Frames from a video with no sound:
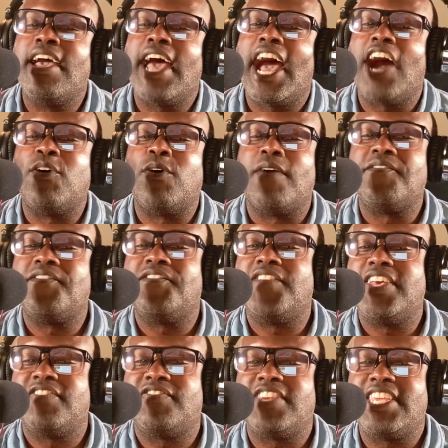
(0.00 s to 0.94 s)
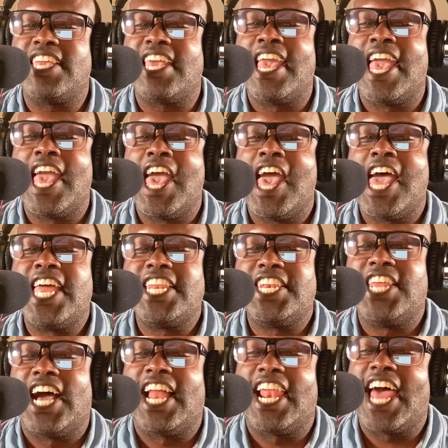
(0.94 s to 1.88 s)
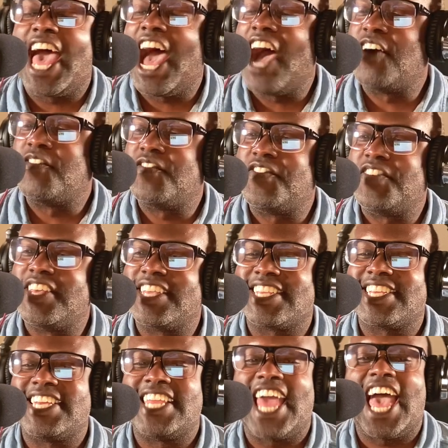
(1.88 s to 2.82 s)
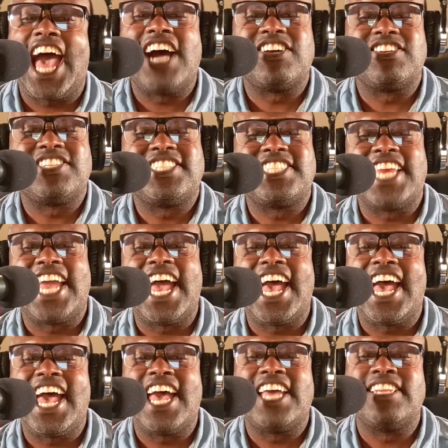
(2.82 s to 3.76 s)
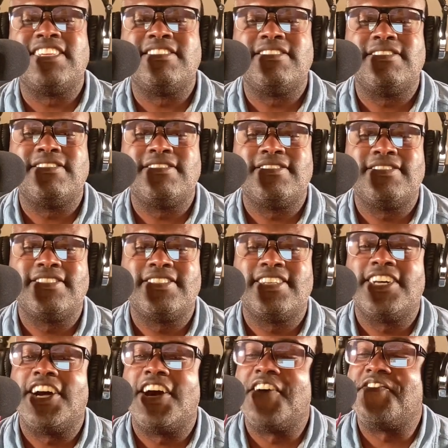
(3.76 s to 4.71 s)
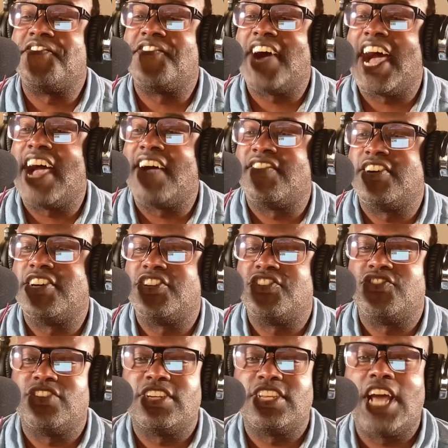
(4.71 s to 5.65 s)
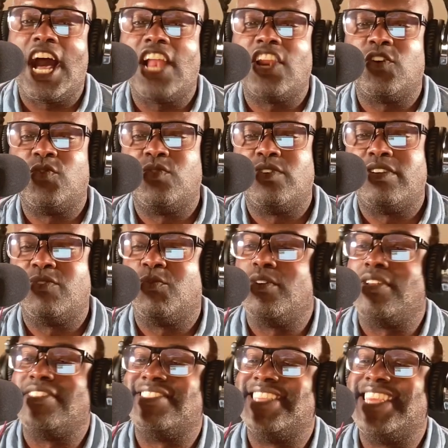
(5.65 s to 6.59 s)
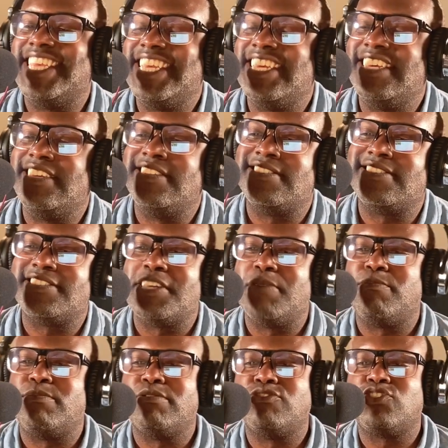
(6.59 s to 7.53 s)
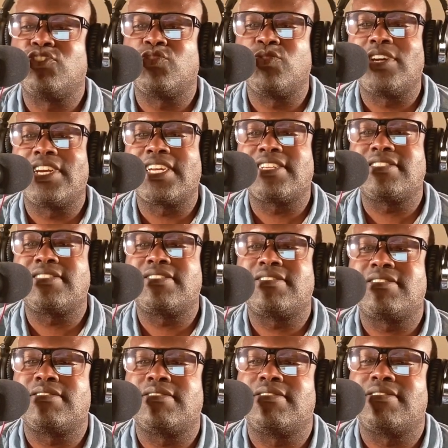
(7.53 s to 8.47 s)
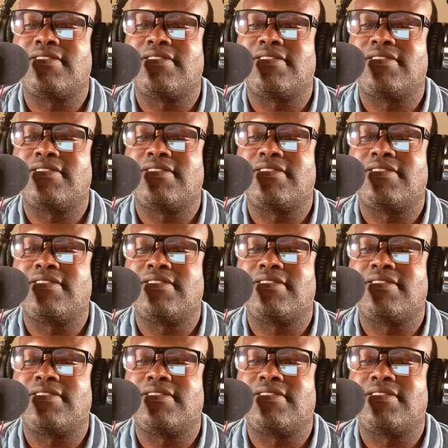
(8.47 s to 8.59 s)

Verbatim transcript: How a $50 outfit can outshine a $500 one with these simple tricks.